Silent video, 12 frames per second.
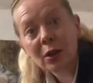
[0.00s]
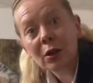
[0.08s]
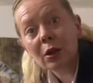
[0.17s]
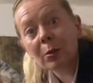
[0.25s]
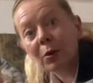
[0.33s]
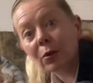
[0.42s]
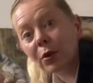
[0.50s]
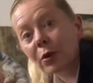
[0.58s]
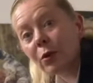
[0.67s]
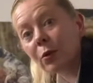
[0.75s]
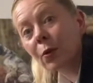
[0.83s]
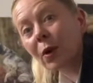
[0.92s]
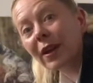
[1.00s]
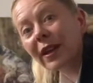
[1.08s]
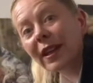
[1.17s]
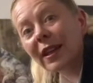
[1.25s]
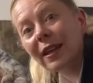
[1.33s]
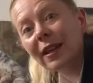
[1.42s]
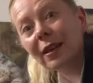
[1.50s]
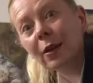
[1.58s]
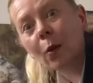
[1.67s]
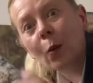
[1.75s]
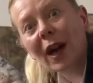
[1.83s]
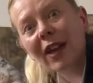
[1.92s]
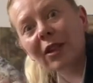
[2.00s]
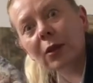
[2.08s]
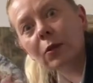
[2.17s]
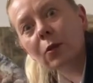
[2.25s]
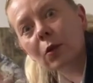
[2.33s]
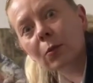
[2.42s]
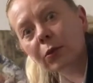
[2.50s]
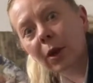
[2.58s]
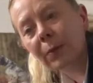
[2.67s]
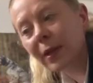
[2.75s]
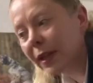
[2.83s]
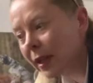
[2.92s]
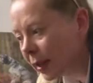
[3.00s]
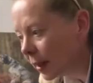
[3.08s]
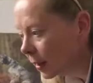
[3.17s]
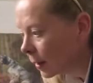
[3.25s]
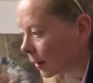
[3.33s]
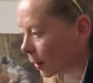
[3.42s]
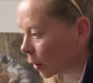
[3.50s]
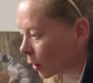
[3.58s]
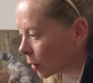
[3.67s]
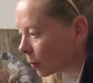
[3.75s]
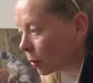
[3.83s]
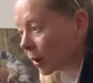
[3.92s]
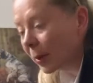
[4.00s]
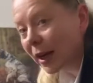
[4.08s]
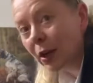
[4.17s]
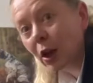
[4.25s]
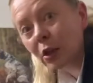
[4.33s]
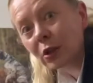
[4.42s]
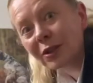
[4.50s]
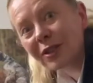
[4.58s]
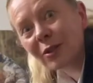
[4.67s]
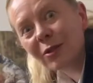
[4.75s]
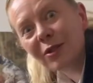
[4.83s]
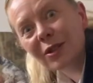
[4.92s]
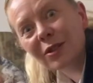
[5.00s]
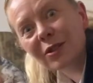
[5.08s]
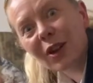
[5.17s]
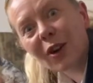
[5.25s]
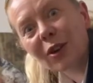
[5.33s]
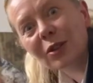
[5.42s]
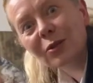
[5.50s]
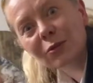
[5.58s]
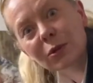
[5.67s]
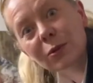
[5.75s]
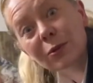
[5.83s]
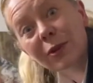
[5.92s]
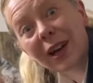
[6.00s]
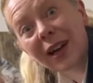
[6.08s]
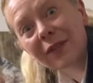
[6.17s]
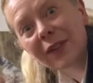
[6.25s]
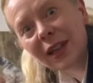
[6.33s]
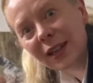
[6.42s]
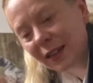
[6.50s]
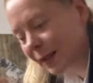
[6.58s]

Then put the new one in, wire it all up properly, put it back on, use the star screwdriver,